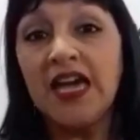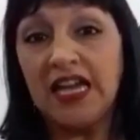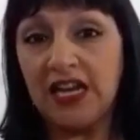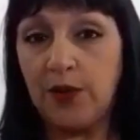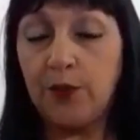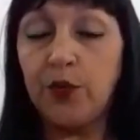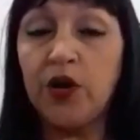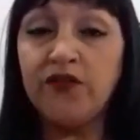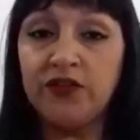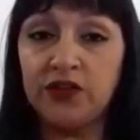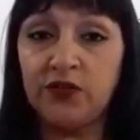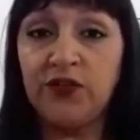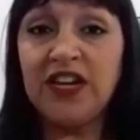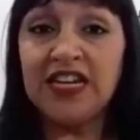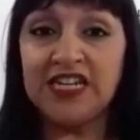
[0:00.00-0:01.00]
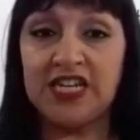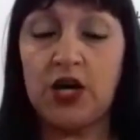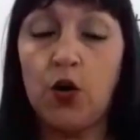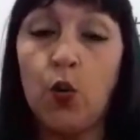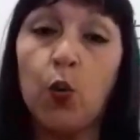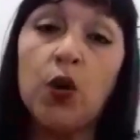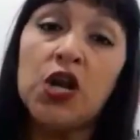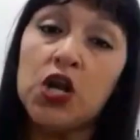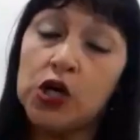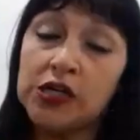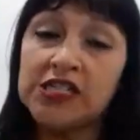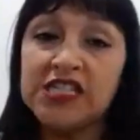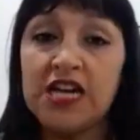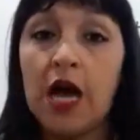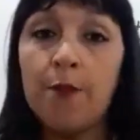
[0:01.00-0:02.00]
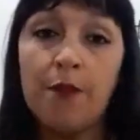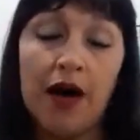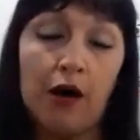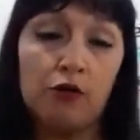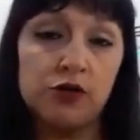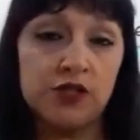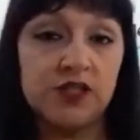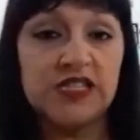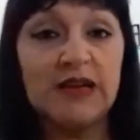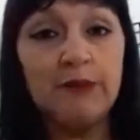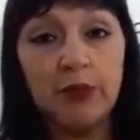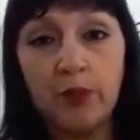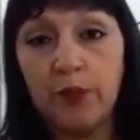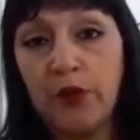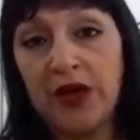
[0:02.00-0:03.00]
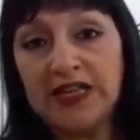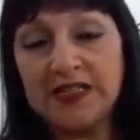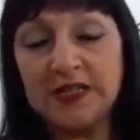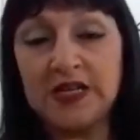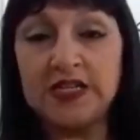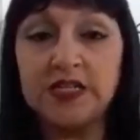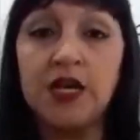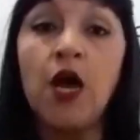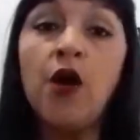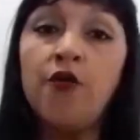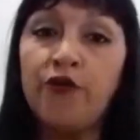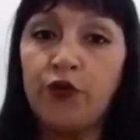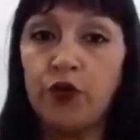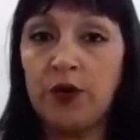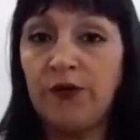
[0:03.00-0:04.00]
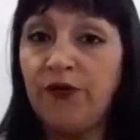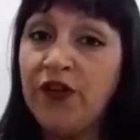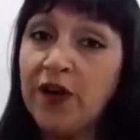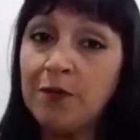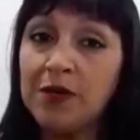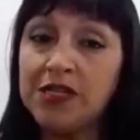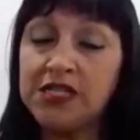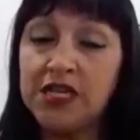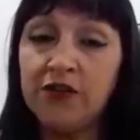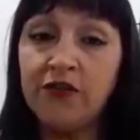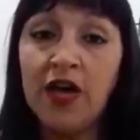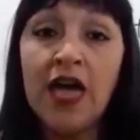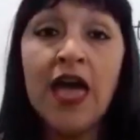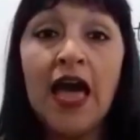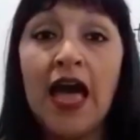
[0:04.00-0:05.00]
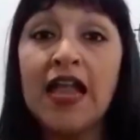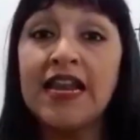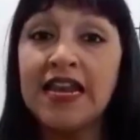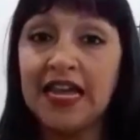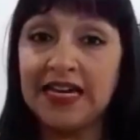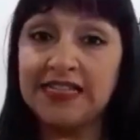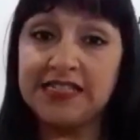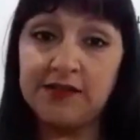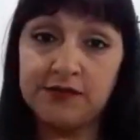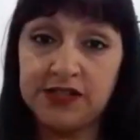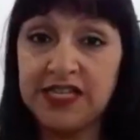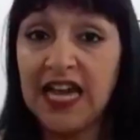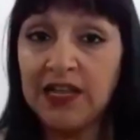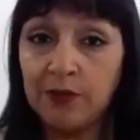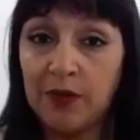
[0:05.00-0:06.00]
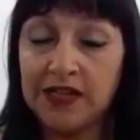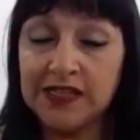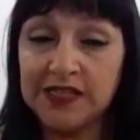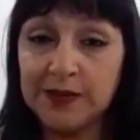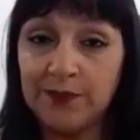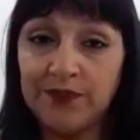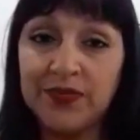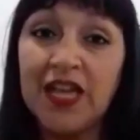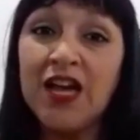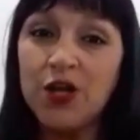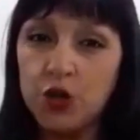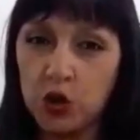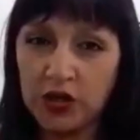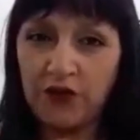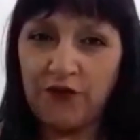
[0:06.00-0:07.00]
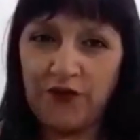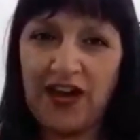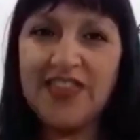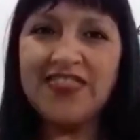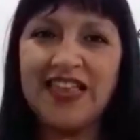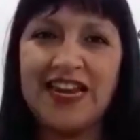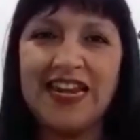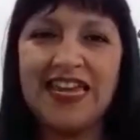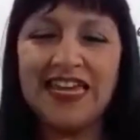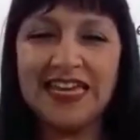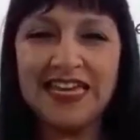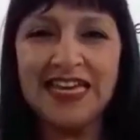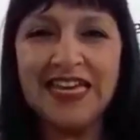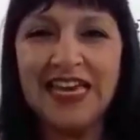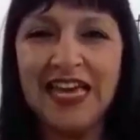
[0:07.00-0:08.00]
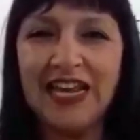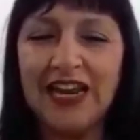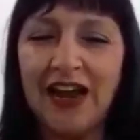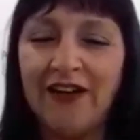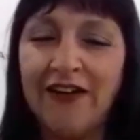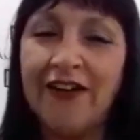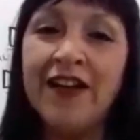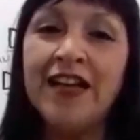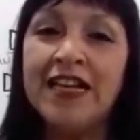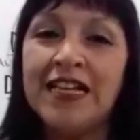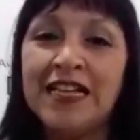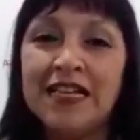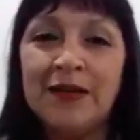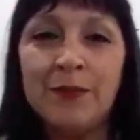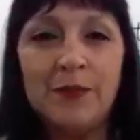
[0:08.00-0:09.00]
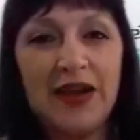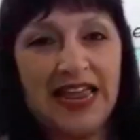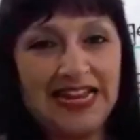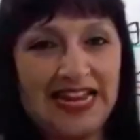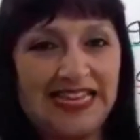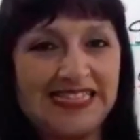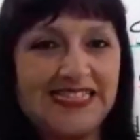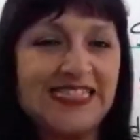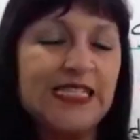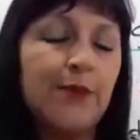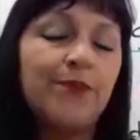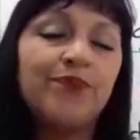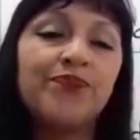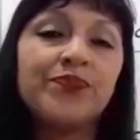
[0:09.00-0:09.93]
In a previous video, we learned about simple present for affirmative and negative statements. You can find the link in our playlist.